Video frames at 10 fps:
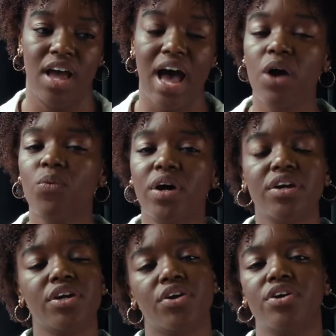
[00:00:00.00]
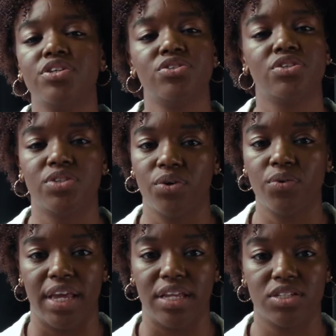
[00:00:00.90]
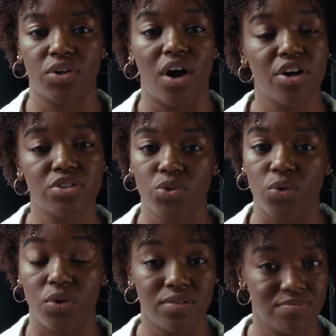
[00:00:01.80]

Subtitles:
I want to encourage you to donate to our school,